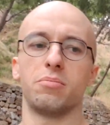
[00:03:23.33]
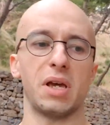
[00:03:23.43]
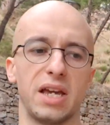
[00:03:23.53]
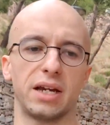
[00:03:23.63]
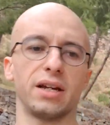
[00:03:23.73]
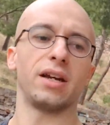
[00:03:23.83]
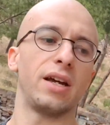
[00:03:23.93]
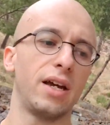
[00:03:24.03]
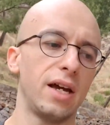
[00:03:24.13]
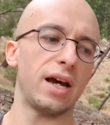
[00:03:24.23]
being
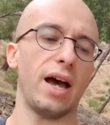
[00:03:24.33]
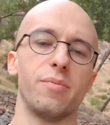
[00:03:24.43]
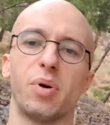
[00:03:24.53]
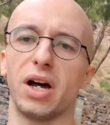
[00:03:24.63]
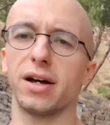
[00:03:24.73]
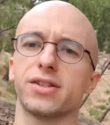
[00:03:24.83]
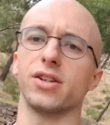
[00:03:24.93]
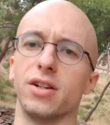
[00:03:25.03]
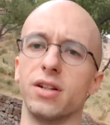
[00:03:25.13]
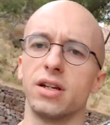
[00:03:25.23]
a
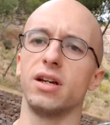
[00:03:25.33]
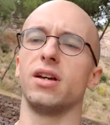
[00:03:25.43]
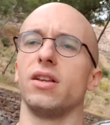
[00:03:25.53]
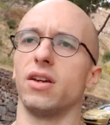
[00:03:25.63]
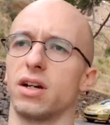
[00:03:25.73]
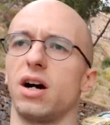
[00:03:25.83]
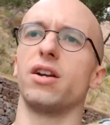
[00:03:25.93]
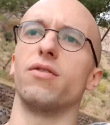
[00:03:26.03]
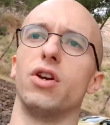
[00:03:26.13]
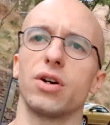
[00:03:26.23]
person that
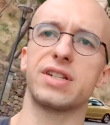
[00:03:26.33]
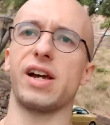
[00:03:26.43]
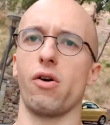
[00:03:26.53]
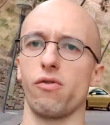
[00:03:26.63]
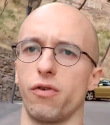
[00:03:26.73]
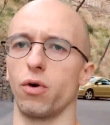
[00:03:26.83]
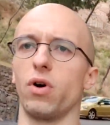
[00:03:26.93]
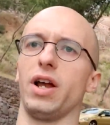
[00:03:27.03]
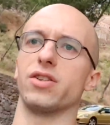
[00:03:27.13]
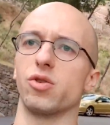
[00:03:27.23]
kind of looks out
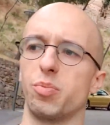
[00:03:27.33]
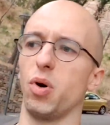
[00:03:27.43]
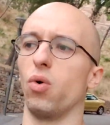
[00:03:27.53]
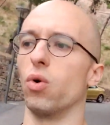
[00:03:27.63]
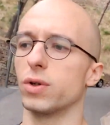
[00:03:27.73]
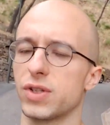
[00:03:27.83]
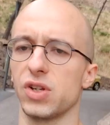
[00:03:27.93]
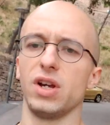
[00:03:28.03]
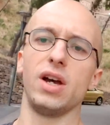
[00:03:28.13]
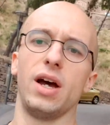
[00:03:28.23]
for and supports
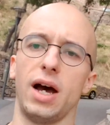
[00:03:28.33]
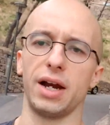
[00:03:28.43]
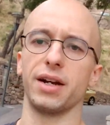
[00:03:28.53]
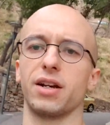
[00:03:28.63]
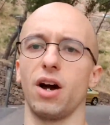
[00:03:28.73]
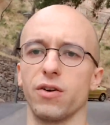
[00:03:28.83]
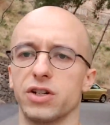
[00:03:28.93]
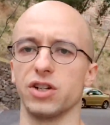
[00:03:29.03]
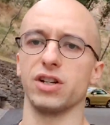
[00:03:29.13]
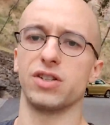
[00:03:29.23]
and
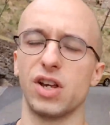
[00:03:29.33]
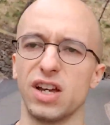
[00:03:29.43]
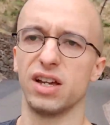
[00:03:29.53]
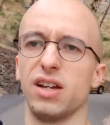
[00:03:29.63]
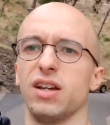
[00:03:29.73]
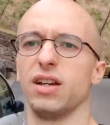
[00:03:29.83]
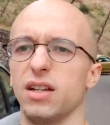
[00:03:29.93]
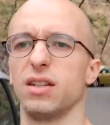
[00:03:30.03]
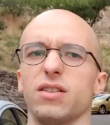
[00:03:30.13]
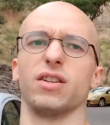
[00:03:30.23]
encourages
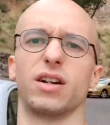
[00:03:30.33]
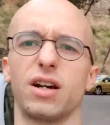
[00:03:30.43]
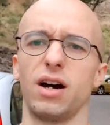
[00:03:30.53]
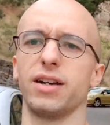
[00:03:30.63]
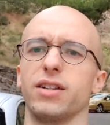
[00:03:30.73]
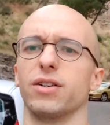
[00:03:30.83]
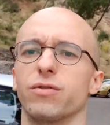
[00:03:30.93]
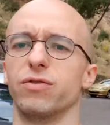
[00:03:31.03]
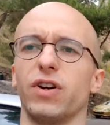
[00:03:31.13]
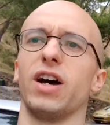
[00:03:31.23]
the kind
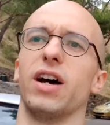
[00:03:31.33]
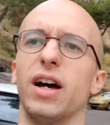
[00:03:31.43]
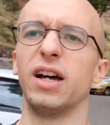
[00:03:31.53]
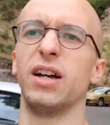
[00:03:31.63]
of uh,